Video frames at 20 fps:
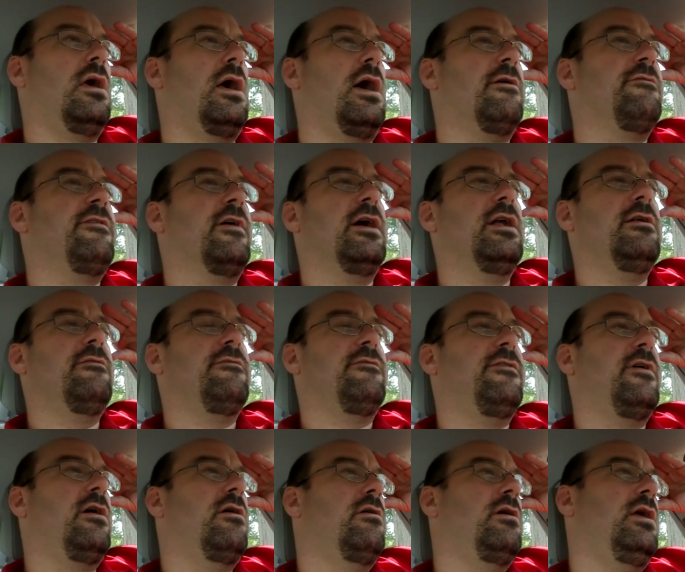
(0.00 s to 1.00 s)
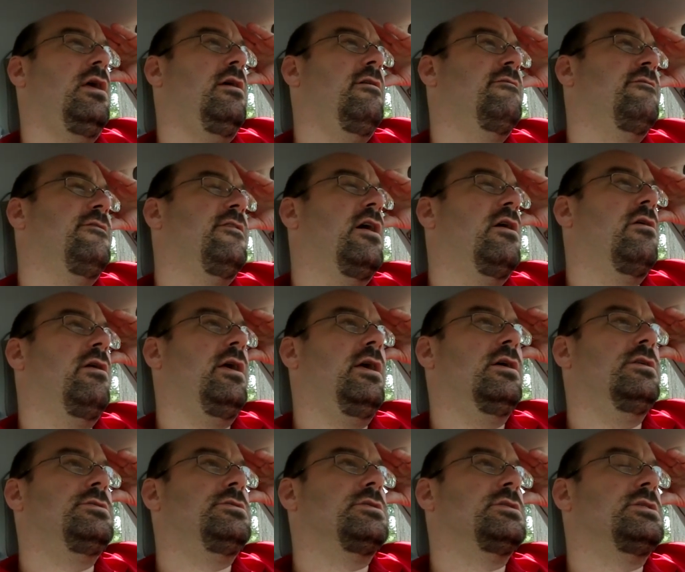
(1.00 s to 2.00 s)
I find it very, very
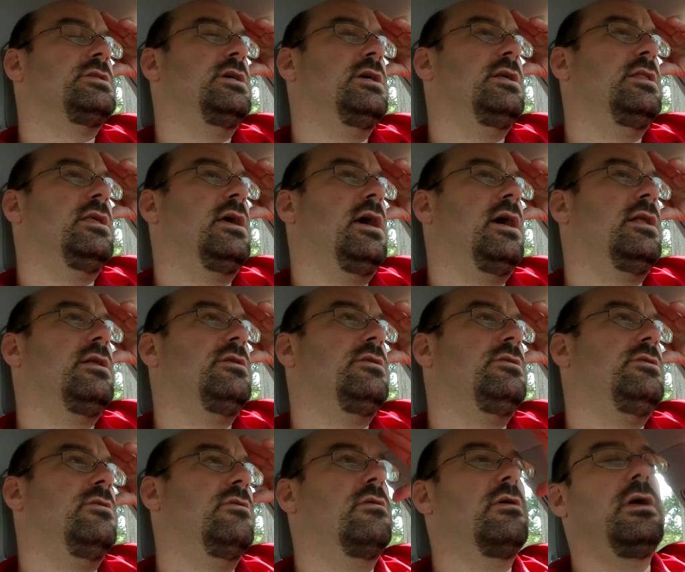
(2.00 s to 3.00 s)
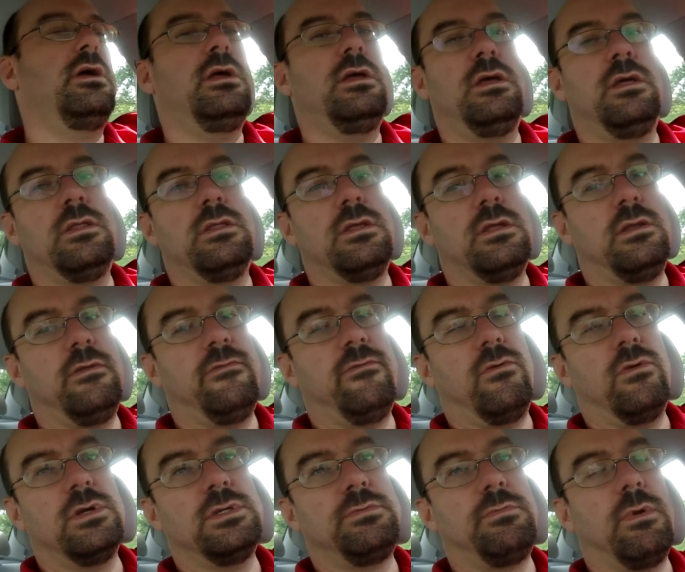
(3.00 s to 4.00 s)
interesting that during the
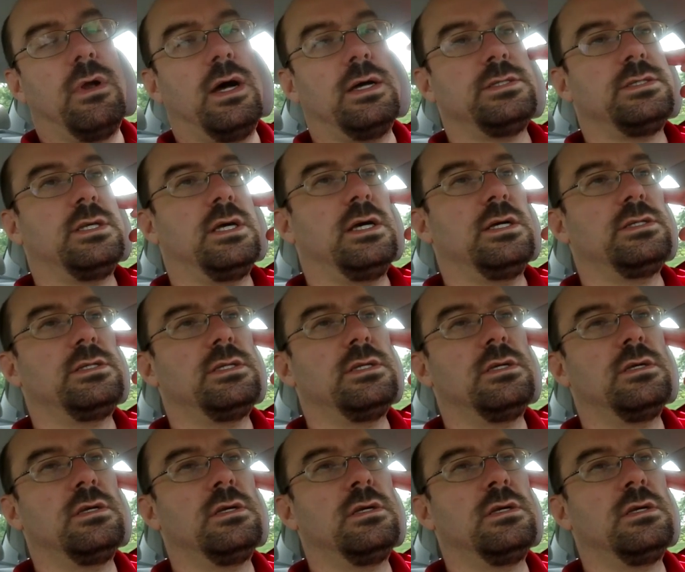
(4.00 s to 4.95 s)
divorce process,